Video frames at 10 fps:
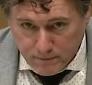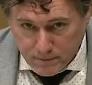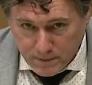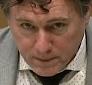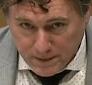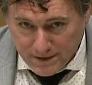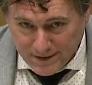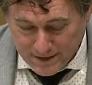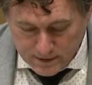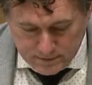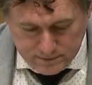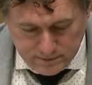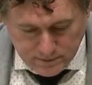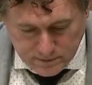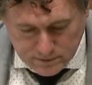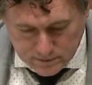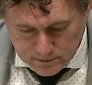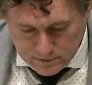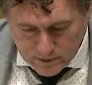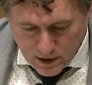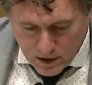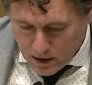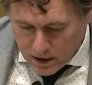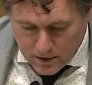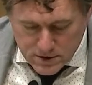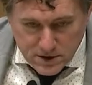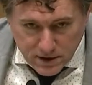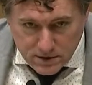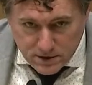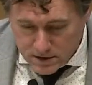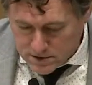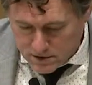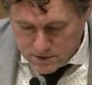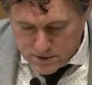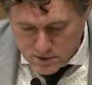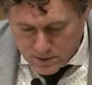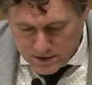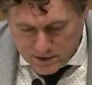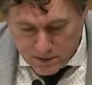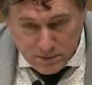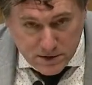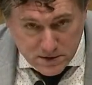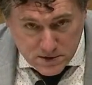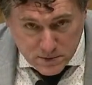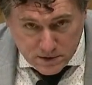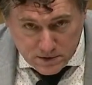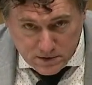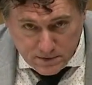All right. I understand, Senator Gustafson, you may have an amendment to this bill.